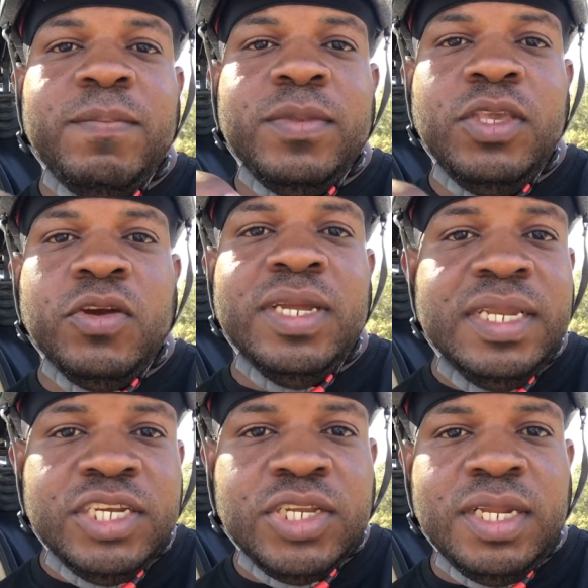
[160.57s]
your
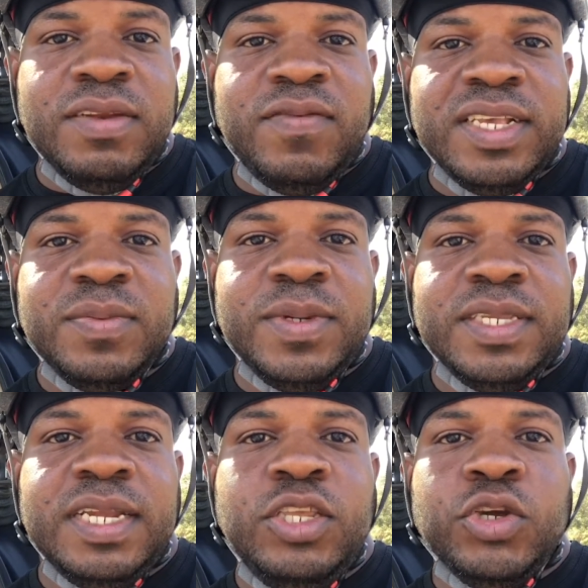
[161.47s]
initial
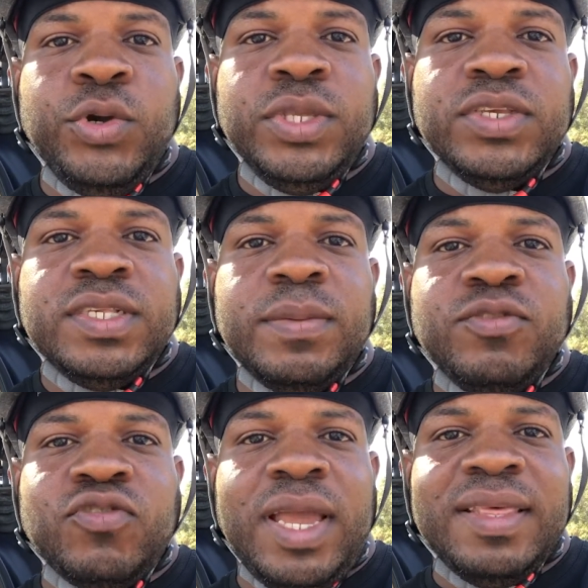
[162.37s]
investment and you're going to
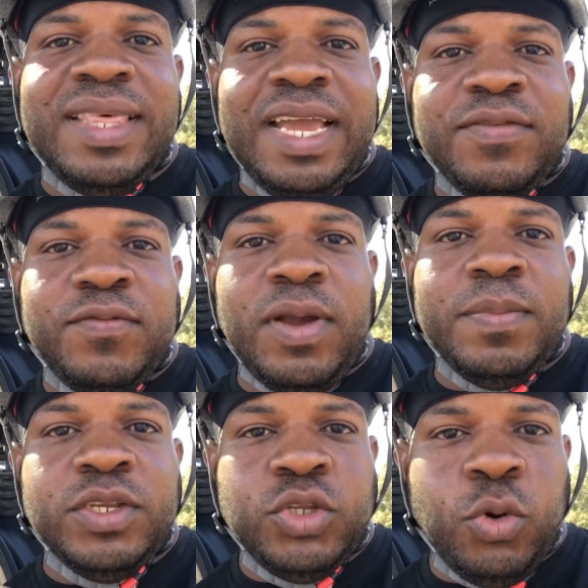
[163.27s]
subtract that
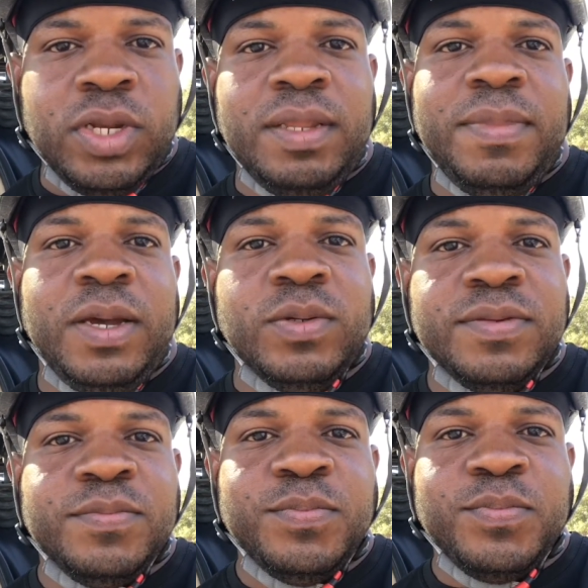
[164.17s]
from the total amount.
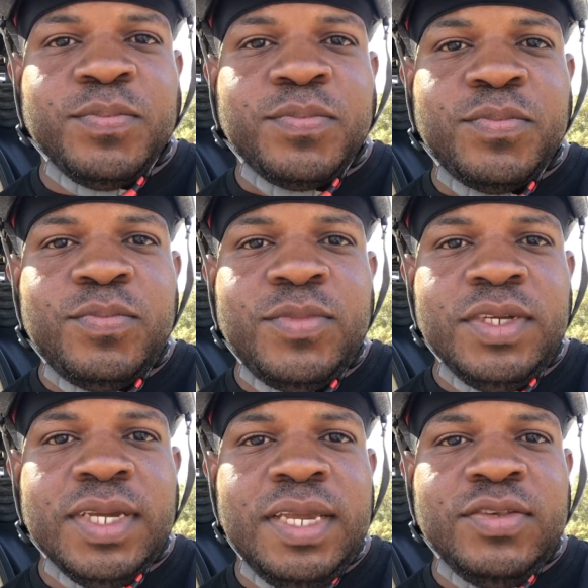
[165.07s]

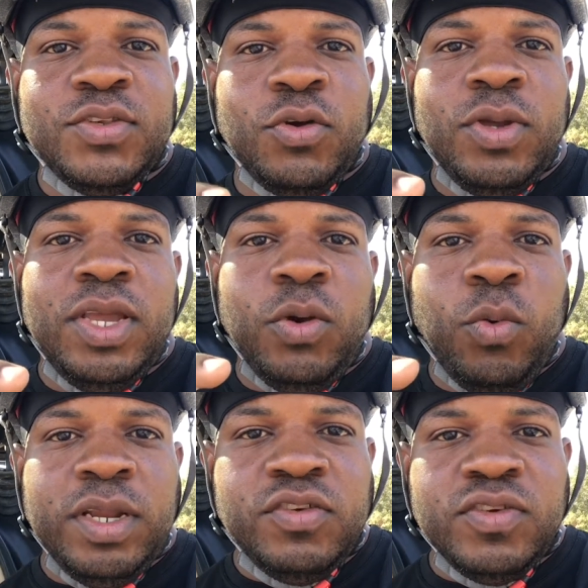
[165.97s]
Okay, so
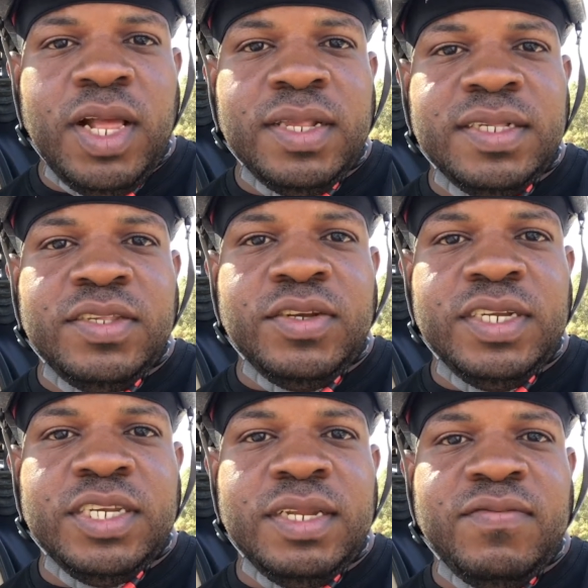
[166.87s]
$100 is your
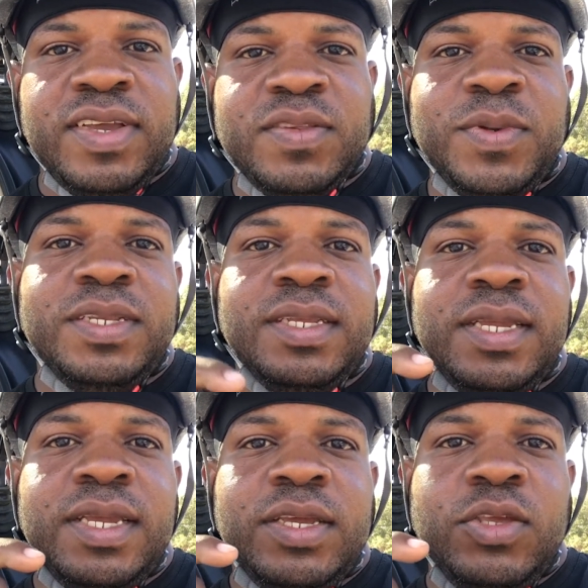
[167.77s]
initial investment.
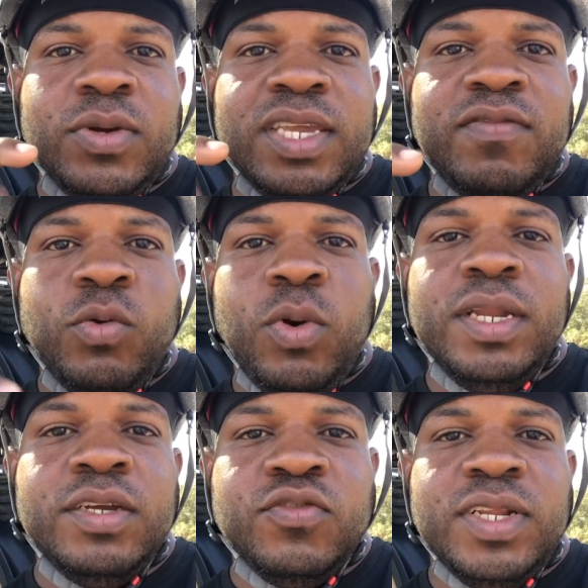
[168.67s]
You are given
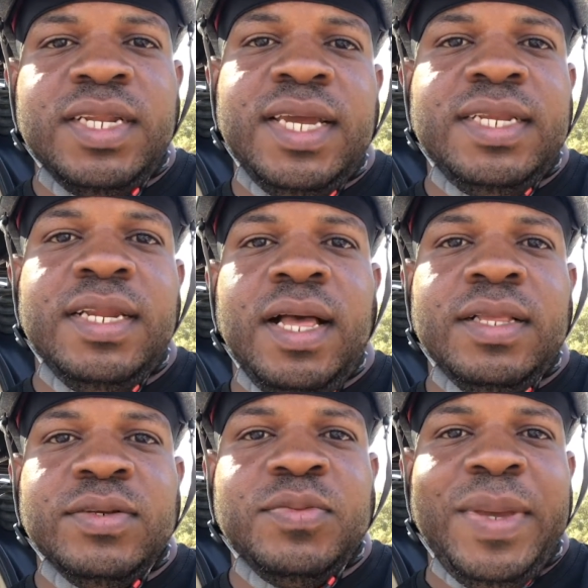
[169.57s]

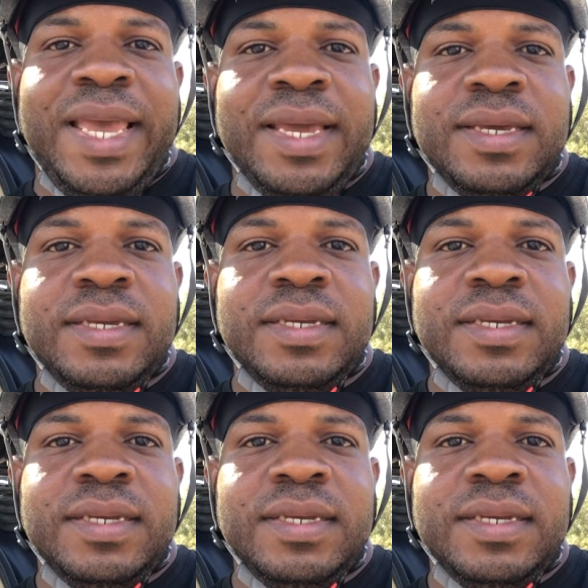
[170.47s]
$190 back.